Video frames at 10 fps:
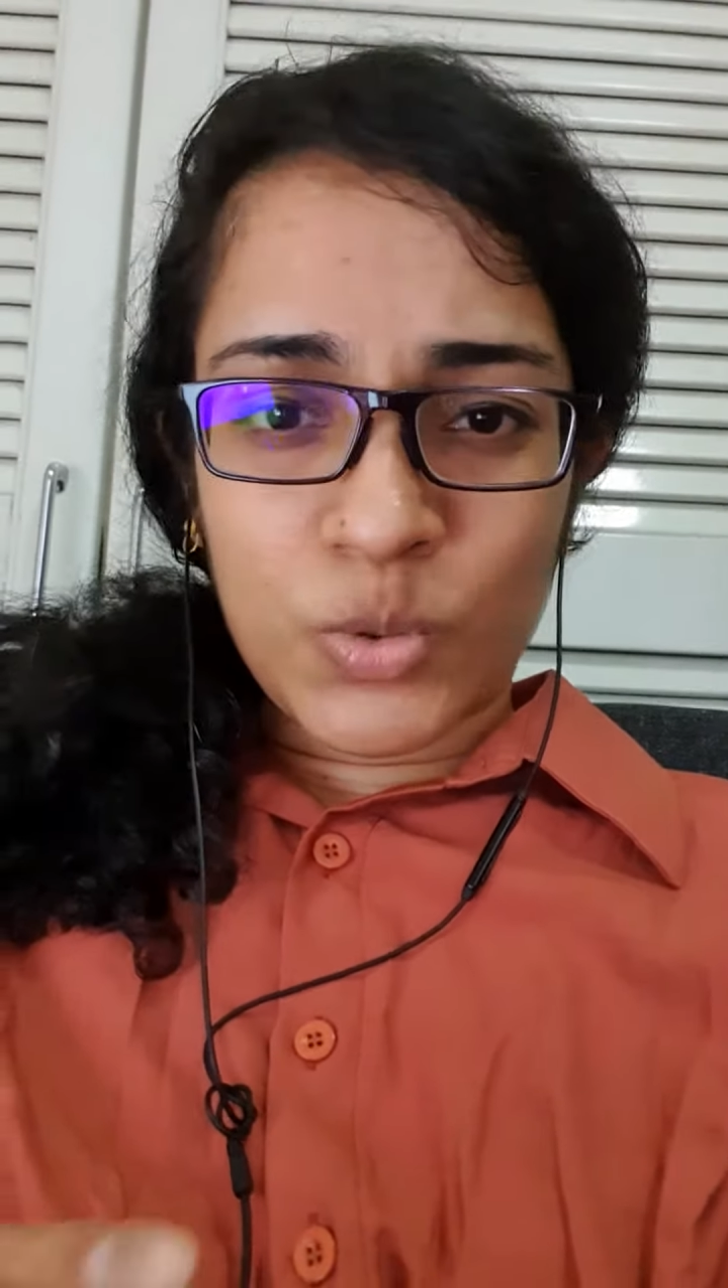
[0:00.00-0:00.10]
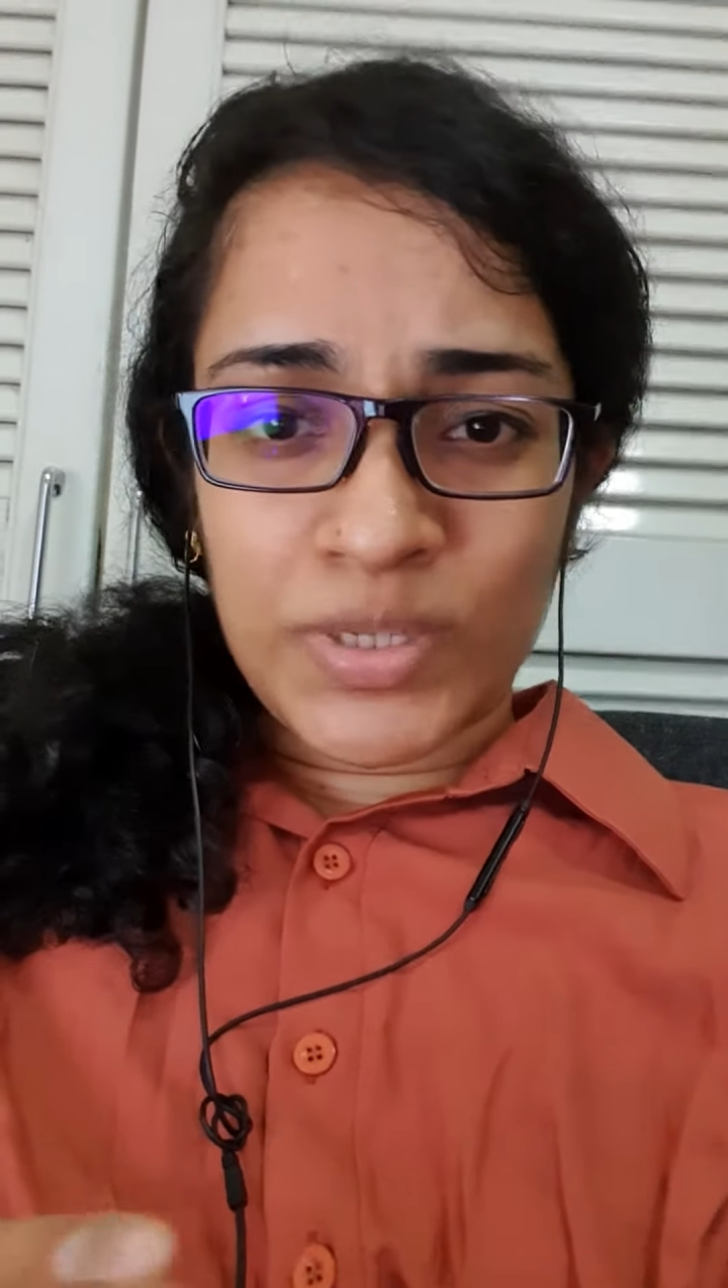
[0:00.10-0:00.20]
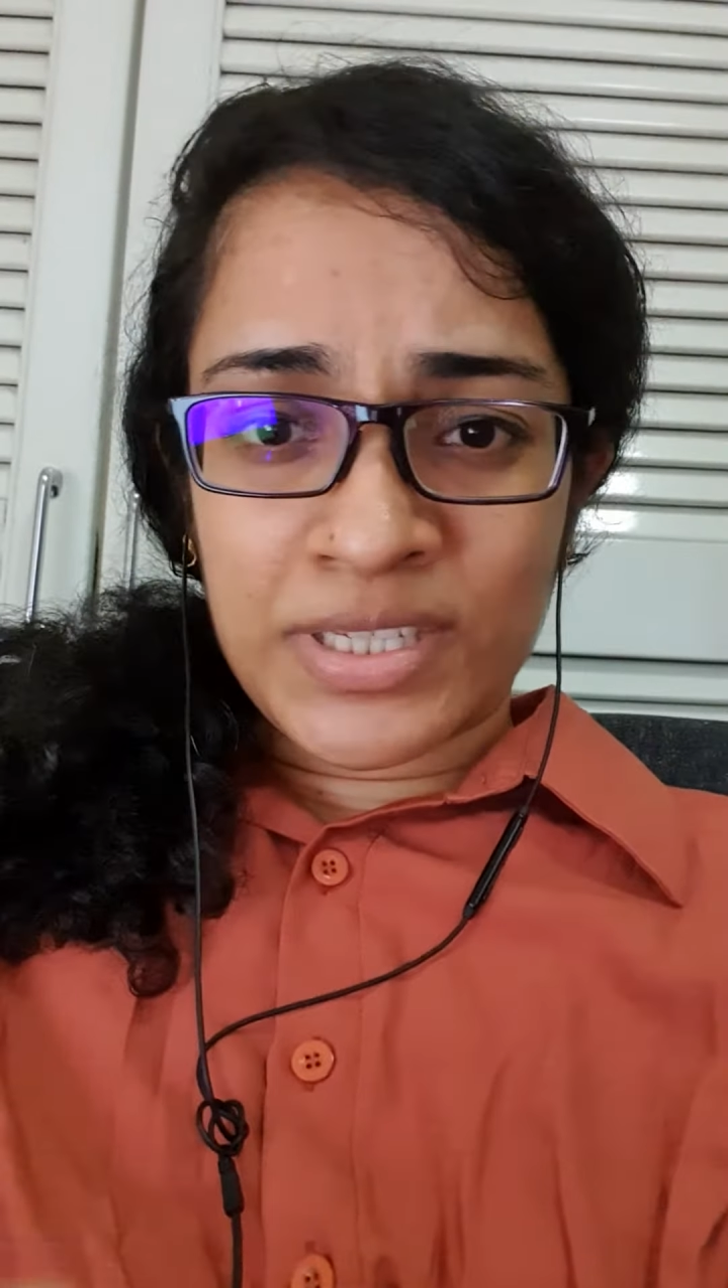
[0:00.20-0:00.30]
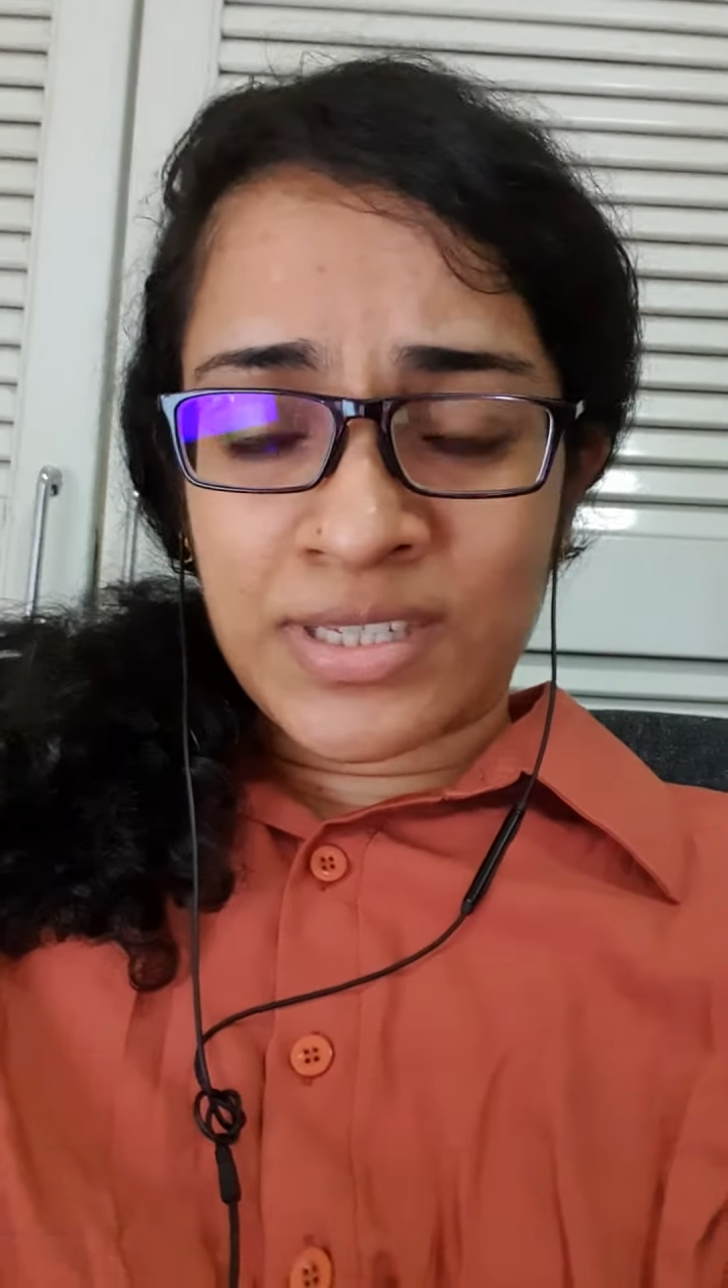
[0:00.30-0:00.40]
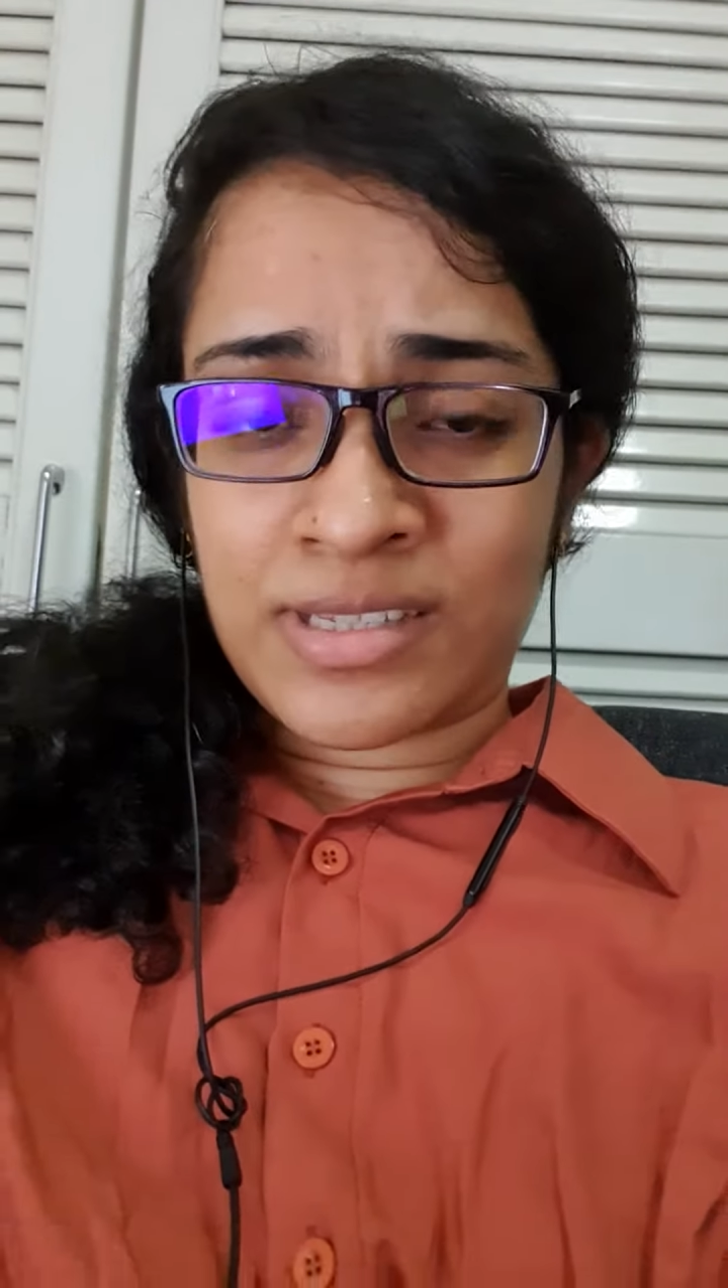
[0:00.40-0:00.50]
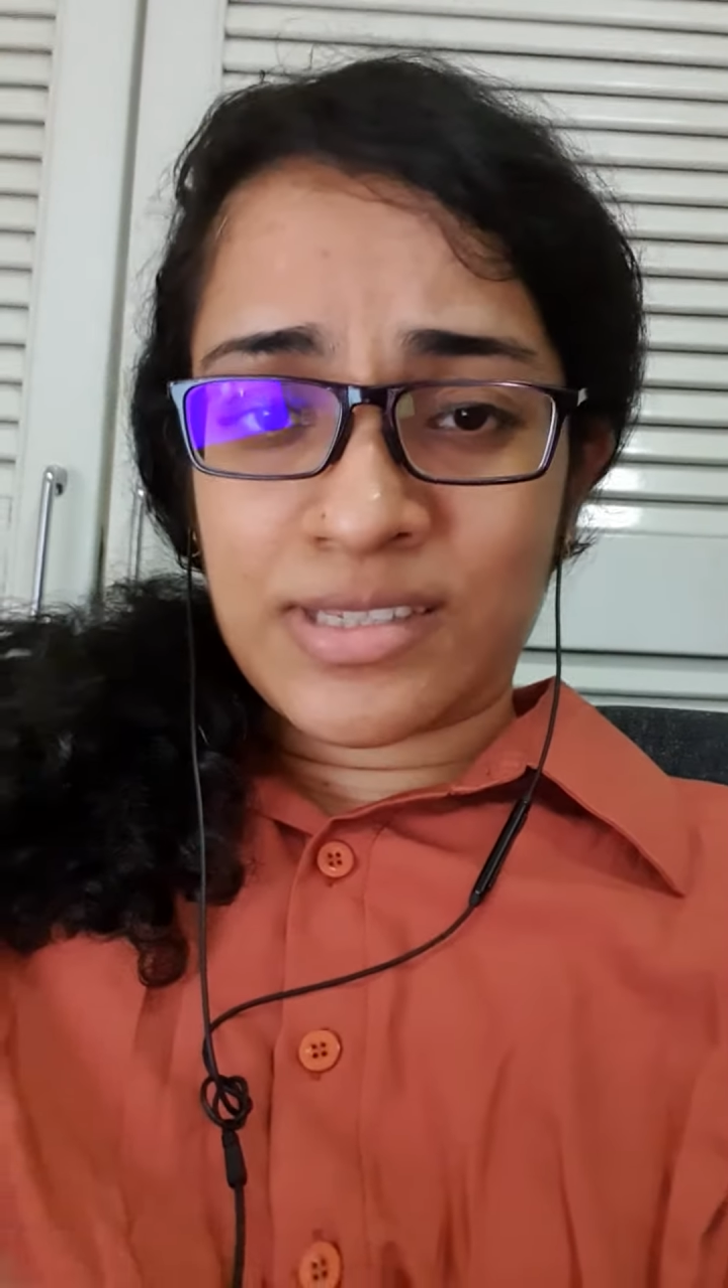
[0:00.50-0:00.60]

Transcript: questions